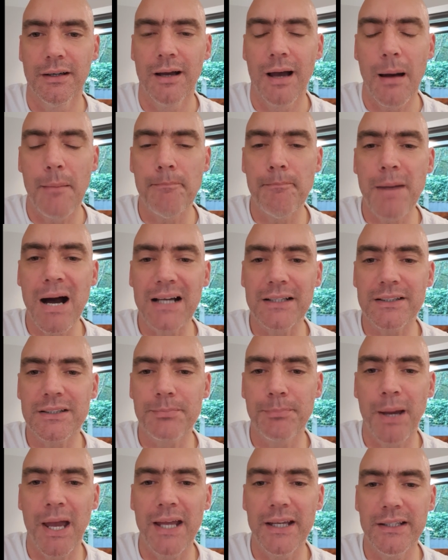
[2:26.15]
A matte
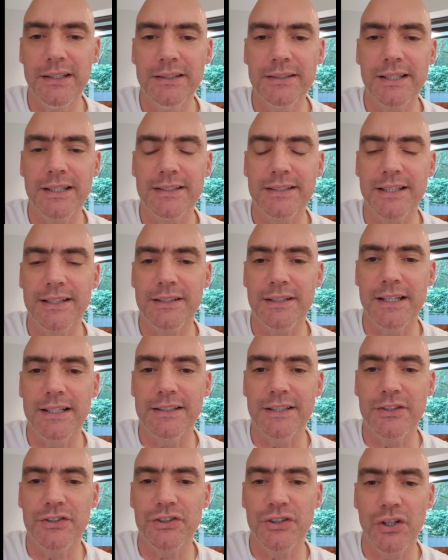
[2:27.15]
paint is
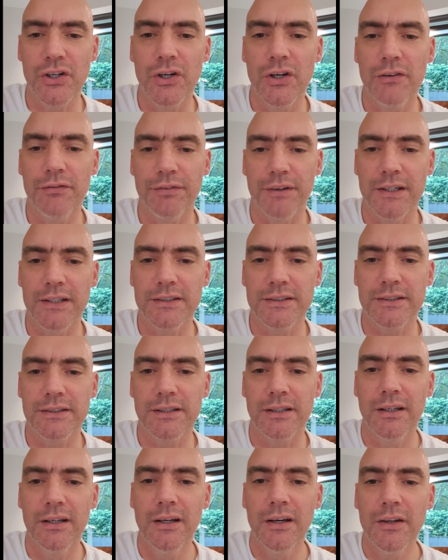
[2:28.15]
a surface
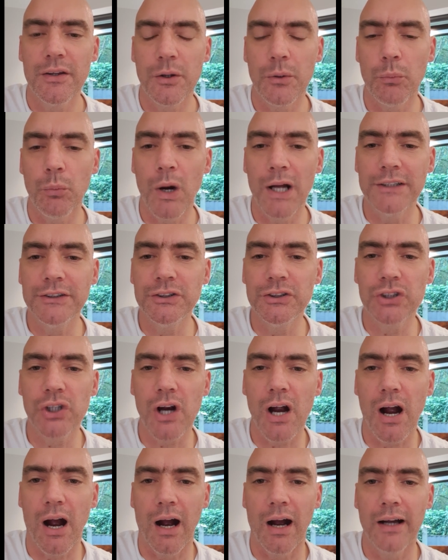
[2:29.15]
that when
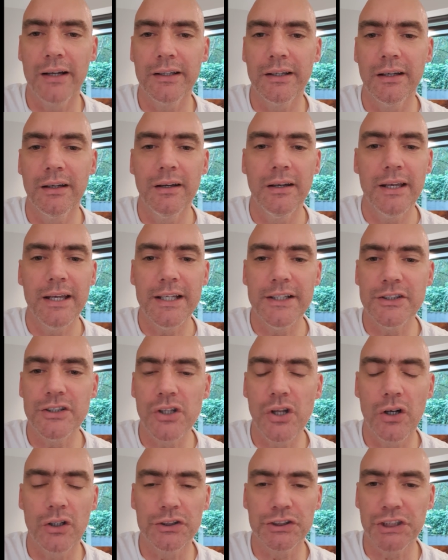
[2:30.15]
dry is
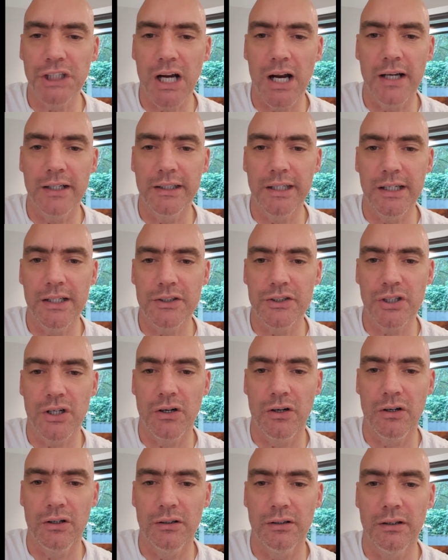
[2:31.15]
not shiny at
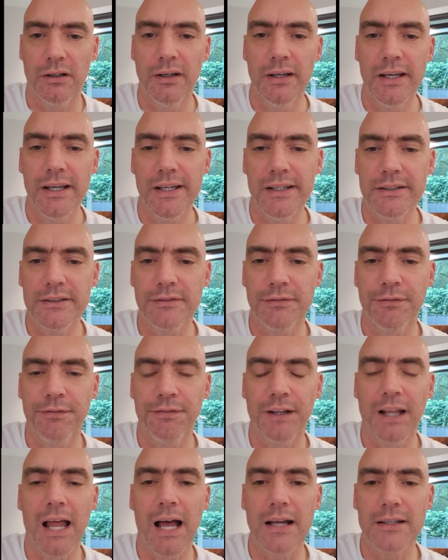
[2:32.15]
all. It's
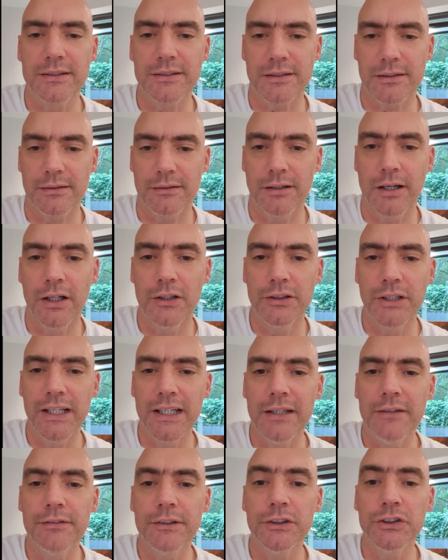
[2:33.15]
flat and
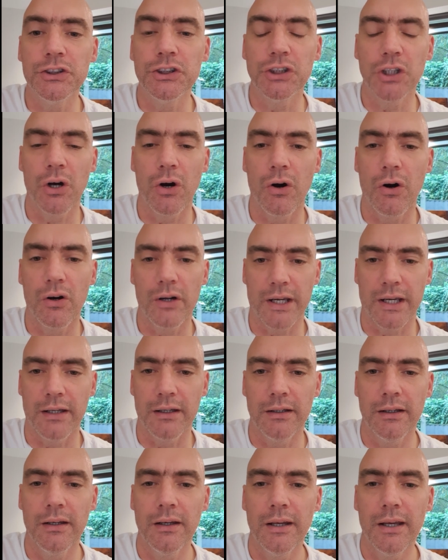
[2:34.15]
even chalky
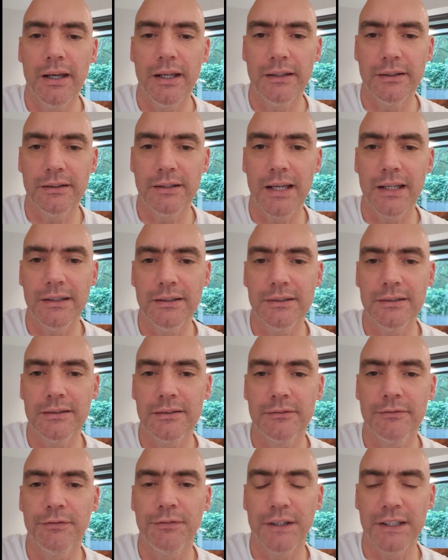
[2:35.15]
in
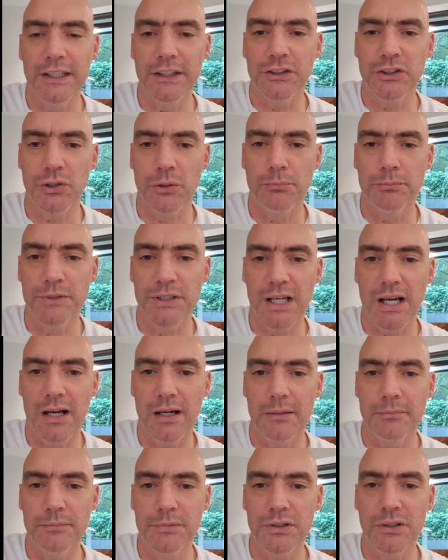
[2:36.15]
finish
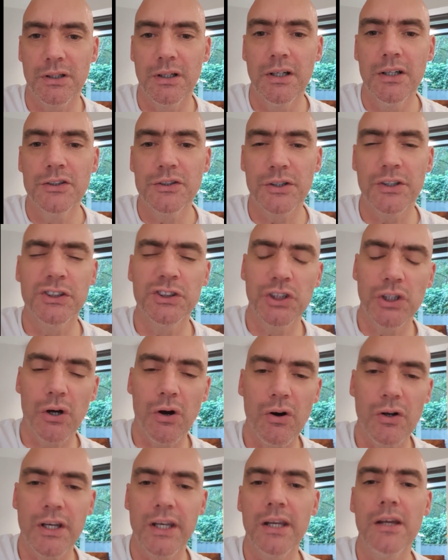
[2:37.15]
sometimes. So the
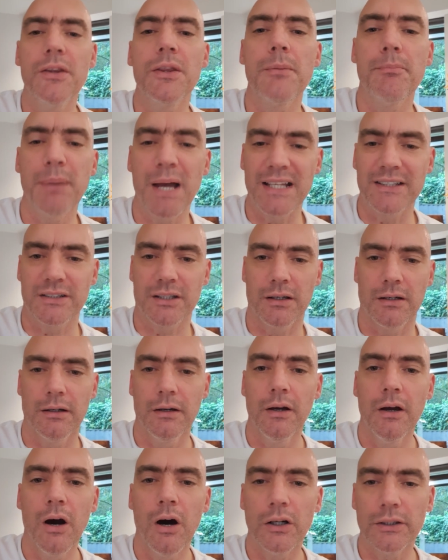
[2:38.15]
chalkier the better
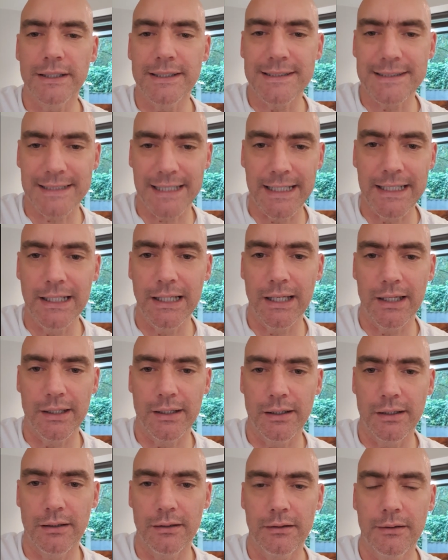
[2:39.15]
on a ceiling.